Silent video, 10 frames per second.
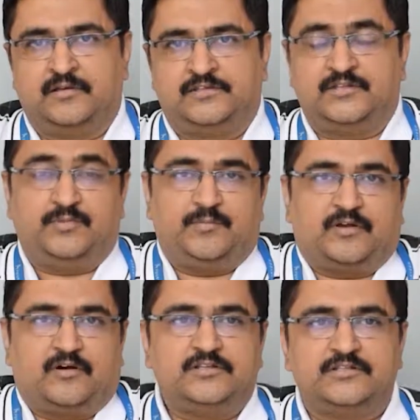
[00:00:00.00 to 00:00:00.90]
simply
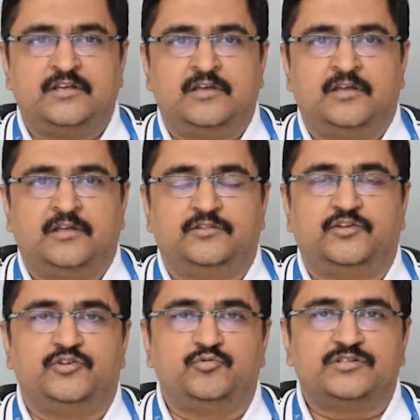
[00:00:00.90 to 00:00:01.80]
because
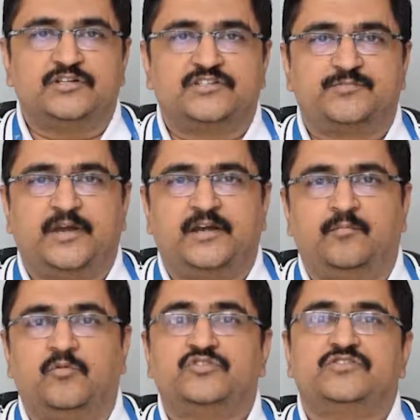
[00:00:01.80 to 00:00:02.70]
the users
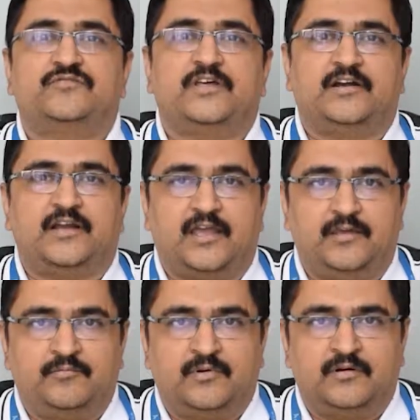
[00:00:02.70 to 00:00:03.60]
spend most of their
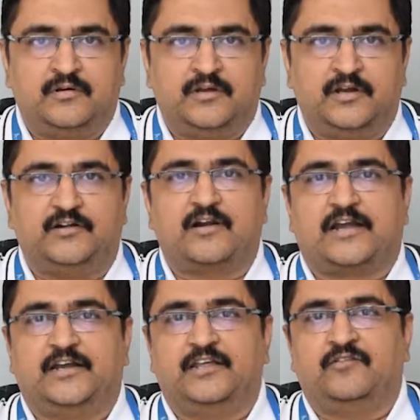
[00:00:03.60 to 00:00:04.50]
time
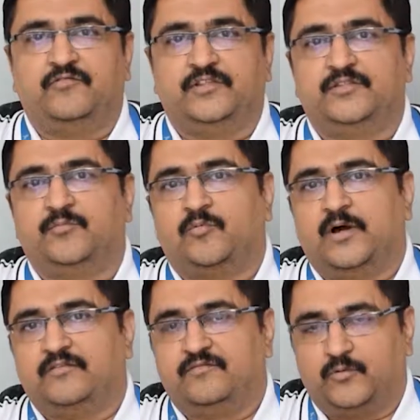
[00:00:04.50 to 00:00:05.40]
interacting with the
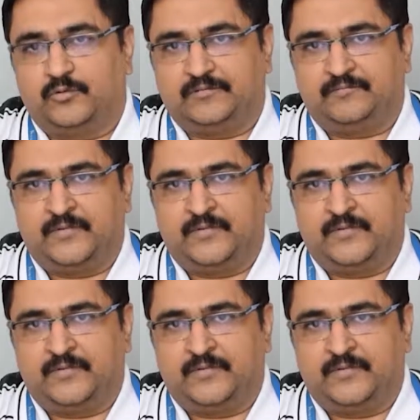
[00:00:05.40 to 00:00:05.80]
mobile phone.